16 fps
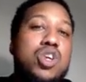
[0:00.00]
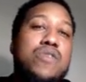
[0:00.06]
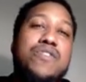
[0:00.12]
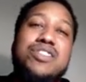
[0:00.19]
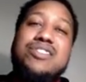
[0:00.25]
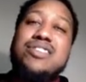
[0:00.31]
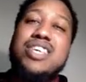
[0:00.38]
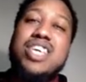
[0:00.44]
or if
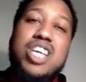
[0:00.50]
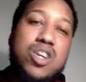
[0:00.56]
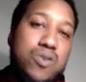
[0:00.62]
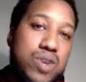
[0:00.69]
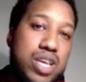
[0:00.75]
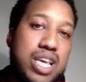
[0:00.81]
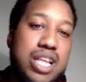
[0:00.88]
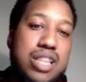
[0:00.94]
it's
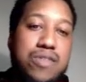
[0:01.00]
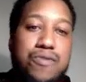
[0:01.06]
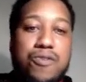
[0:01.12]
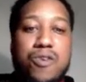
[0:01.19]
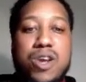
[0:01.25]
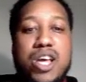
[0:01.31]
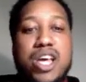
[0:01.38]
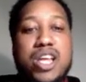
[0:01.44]
security at the
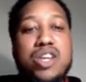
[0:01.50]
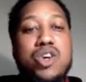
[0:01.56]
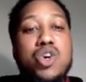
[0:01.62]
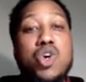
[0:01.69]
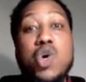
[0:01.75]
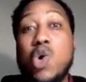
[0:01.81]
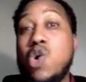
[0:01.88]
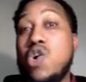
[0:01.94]
front,
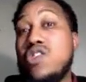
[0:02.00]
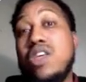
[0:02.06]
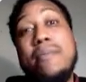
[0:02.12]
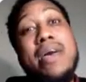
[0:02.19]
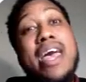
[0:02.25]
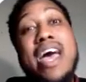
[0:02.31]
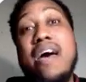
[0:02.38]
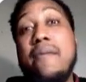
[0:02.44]
or if they
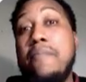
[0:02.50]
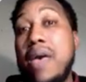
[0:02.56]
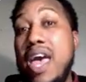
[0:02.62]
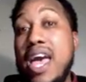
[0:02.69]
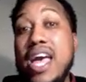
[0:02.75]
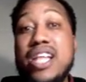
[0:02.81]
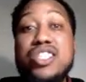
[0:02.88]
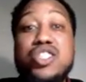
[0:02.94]
may have
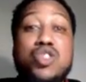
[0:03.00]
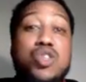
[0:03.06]
pets.